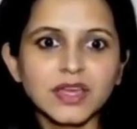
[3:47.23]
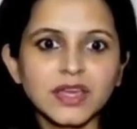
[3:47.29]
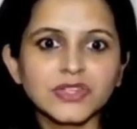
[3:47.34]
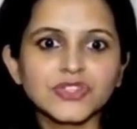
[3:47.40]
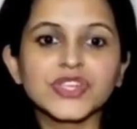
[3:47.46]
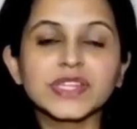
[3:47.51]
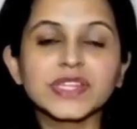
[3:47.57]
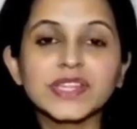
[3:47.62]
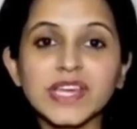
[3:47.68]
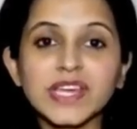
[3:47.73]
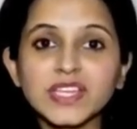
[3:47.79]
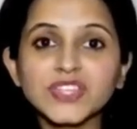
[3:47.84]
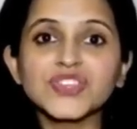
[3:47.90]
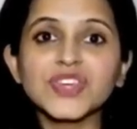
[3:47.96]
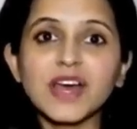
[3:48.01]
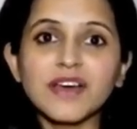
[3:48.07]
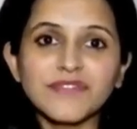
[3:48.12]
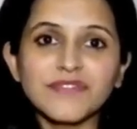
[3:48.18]
J'ai
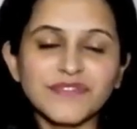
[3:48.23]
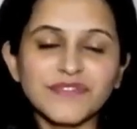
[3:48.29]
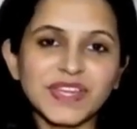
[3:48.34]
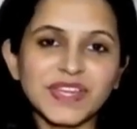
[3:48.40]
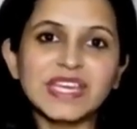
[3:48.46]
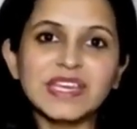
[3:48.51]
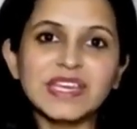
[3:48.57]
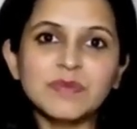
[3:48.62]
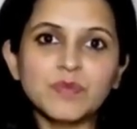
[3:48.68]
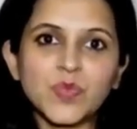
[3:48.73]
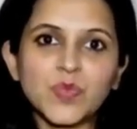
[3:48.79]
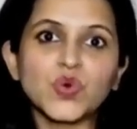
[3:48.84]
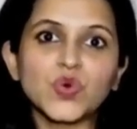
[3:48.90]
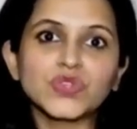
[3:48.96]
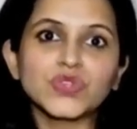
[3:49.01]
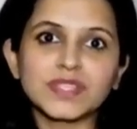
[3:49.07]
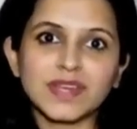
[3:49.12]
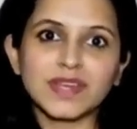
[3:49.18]
déjà fini
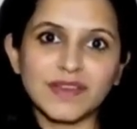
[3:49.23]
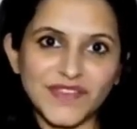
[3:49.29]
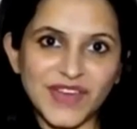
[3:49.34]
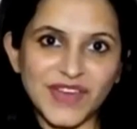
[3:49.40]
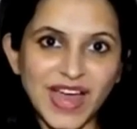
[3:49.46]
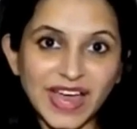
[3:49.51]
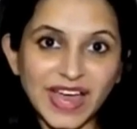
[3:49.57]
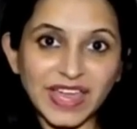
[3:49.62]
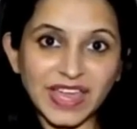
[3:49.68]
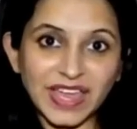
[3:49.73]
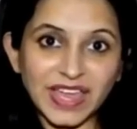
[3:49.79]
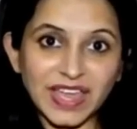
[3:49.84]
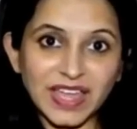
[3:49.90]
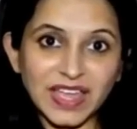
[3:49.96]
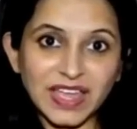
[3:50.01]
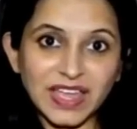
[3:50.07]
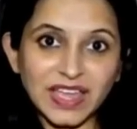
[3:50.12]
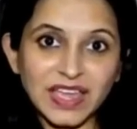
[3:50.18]
mon travail.
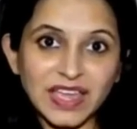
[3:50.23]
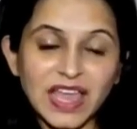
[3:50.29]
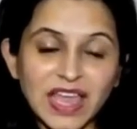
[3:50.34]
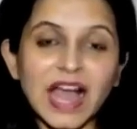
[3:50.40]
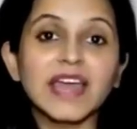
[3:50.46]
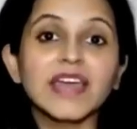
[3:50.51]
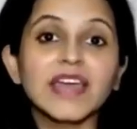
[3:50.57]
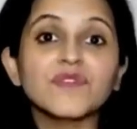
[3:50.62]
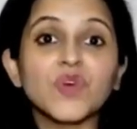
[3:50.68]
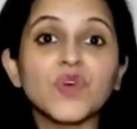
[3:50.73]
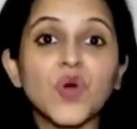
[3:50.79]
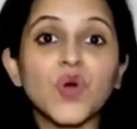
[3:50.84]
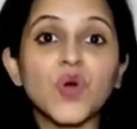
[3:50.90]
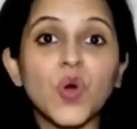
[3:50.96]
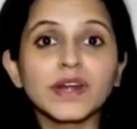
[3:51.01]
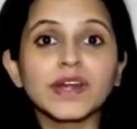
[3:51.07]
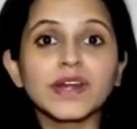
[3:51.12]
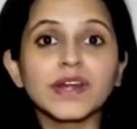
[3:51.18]
I have
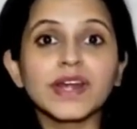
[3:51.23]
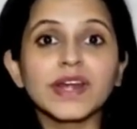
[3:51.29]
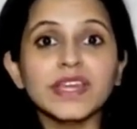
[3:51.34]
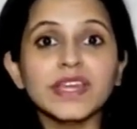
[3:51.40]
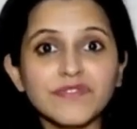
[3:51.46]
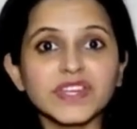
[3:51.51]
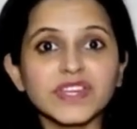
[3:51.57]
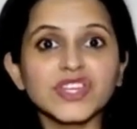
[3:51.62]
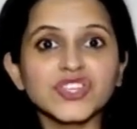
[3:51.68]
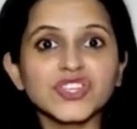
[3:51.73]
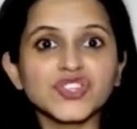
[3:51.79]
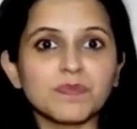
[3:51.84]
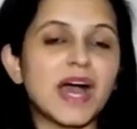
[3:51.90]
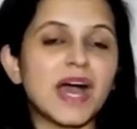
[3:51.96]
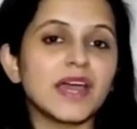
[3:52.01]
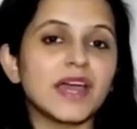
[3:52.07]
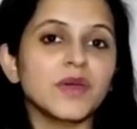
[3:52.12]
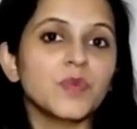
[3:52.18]
already finished
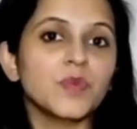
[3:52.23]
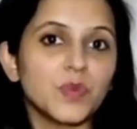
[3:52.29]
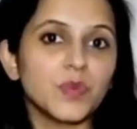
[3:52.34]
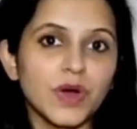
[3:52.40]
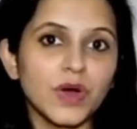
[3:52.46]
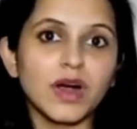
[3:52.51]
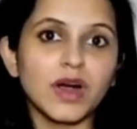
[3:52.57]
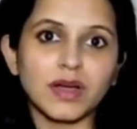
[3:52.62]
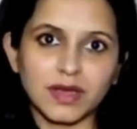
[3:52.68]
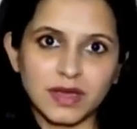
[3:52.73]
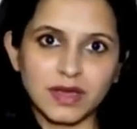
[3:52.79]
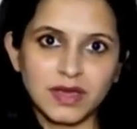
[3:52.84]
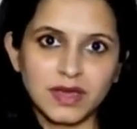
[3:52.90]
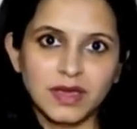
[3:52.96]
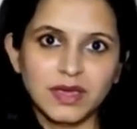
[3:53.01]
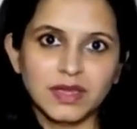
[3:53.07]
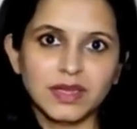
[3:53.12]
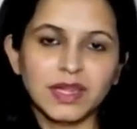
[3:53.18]
my work.
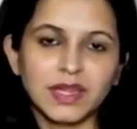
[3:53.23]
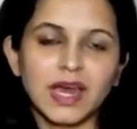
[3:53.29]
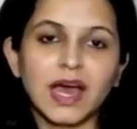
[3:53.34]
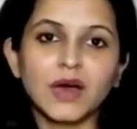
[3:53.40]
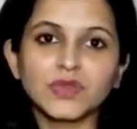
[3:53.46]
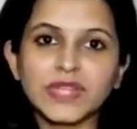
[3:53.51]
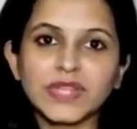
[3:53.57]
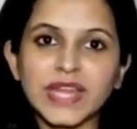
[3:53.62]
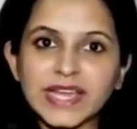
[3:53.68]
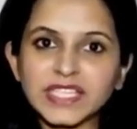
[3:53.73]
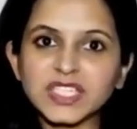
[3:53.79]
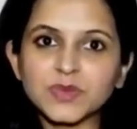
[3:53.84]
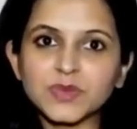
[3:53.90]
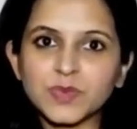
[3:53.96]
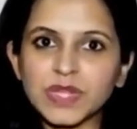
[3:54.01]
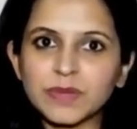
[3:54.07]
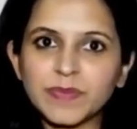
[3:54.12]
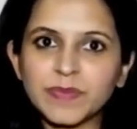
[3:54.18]
Now the negative
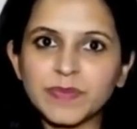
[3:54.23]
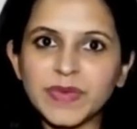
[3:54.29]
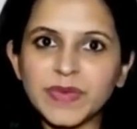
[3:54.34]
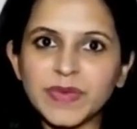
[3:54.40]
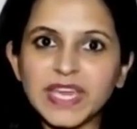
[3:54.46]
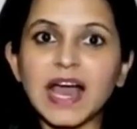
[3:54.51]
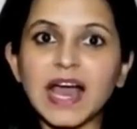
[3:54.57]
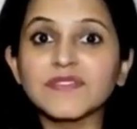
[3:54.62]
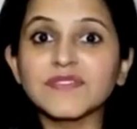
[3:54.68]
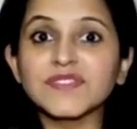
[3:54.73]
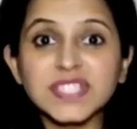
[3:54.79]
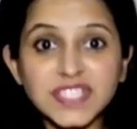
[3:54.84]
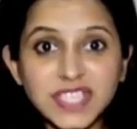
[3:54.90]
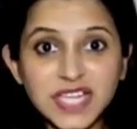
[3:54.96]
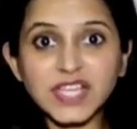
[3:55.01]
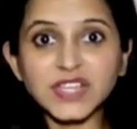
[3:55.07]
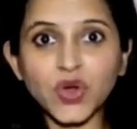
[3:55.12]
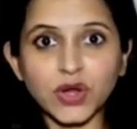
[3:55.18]
will be I have
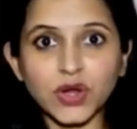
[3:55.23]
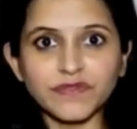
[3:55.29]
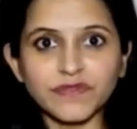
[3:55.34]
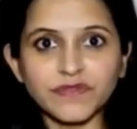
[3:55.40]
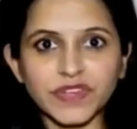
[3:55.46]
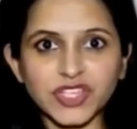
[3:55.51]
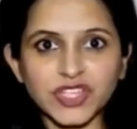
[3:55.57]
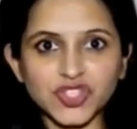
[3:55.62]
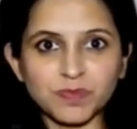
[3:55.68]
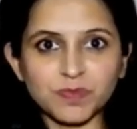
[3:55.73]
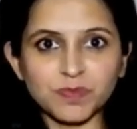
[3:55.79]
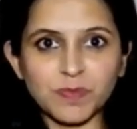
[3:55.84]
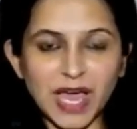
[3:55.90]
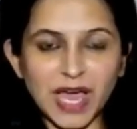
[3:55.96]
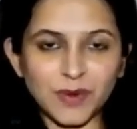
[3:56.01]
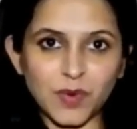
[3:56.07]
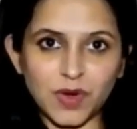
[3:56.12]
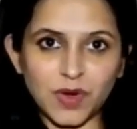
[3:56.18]
still not finished
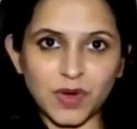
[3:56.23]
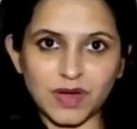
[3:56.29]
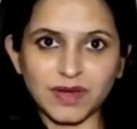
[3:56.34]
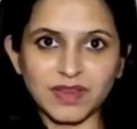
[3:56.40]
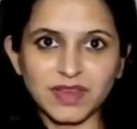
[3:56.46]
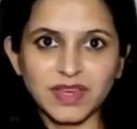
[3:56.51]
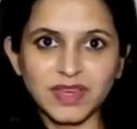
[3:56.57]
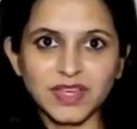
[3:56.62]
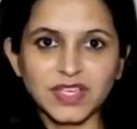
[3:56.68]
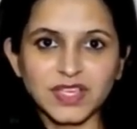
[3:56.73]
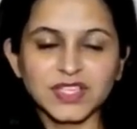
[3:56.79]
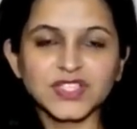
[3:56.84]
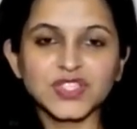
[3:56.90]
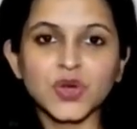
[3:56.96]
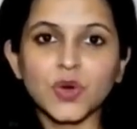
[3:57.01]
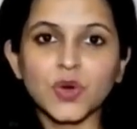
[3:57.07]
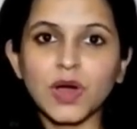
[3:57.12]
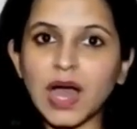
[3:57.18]
my work.
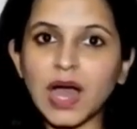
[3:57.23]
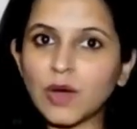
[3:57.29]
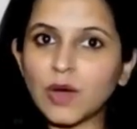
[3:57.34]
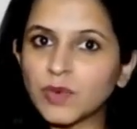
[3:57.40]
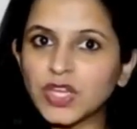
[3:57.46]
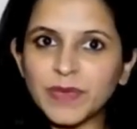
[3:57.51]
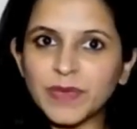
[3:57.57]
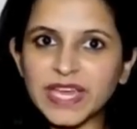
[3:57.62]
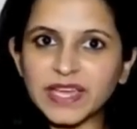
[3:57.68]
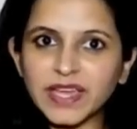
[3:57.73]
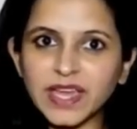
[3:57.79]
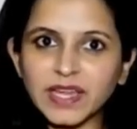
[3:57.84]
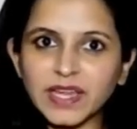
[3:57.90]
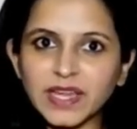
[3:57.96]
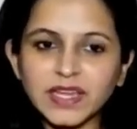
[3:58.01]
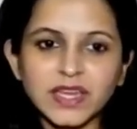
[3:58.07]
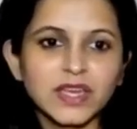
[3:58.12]
So how will you make it?